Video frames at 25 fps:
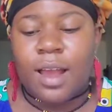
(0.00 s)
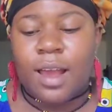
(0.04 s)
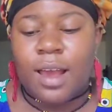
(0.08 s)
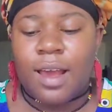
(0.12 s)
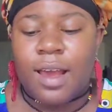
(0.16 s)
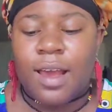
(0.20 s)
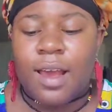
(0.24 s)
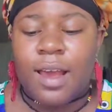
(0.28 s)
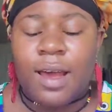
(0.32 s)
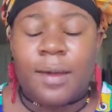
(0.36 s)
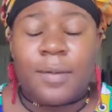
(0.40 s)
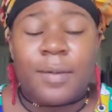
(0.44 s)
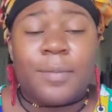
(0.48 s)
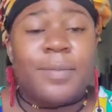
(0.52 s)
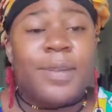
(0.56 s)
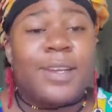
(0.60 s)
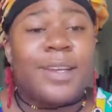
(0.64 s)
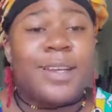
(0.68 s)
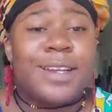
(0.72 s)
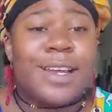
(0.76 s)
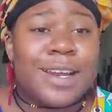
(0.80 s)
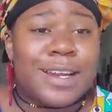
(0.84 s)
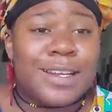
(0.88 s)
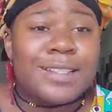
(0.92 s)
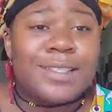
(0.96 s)
I'm
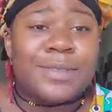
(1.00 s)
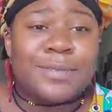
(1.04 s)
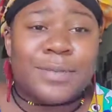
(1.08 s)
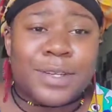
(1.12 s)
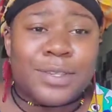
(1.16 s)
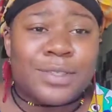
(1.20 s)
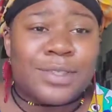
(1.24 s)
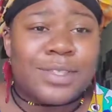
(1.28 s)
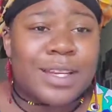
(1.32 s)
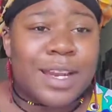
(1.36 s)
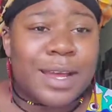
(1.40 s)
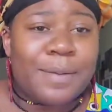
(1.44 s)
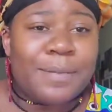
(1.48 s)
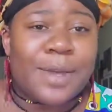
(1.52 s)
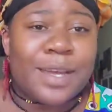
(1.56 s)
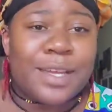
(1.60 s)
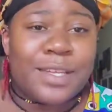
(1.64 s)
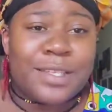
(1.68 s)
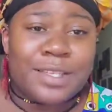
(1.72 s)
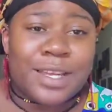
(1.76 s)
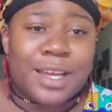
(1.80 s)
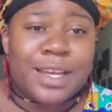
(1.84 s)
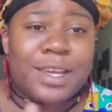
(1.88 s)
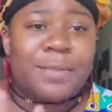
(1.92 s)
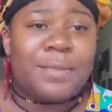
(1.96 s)
looking down at some notes that I
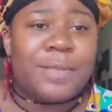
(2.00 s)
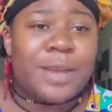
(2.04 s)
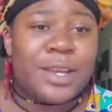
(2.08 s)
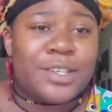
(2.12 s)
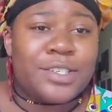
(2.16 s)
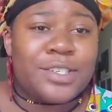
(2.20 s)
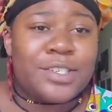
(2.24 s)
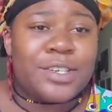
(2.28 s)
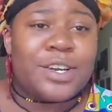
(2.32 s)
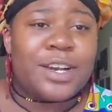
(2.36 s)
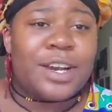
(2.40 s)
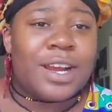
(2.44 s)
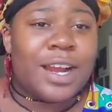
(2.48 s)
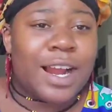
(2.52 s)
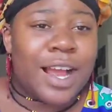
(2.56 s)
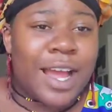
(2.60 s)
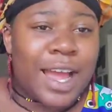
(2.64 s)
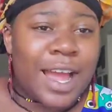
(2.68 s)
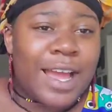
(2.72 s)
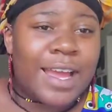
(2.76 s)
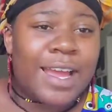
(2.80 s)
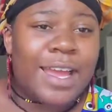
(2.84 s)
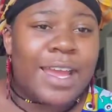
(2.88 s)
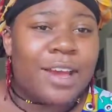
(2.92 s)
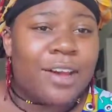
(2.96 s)
made so I can make sure
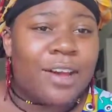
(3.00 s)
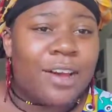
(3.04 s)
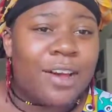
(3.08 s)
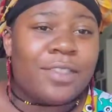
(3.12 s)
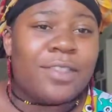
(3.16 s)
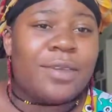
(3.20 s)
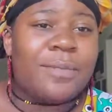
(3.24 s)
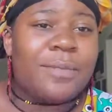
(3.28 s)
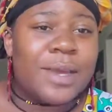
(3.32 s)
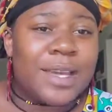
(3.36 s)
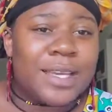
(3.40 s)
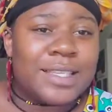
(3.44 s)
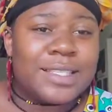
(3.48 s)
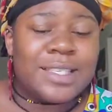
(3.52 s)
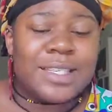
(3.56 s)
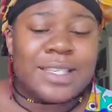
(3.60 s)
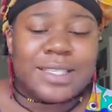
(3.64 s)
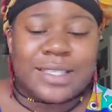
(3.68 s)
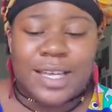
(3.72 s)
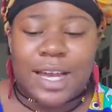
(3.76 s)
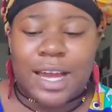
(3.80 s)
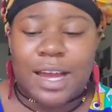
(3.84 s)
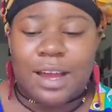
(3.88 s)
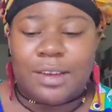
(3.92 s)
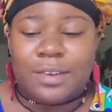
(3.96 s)
I get all the
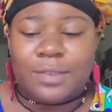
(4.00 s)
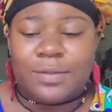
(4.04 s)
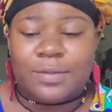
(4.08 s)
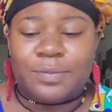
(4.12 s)
basics out.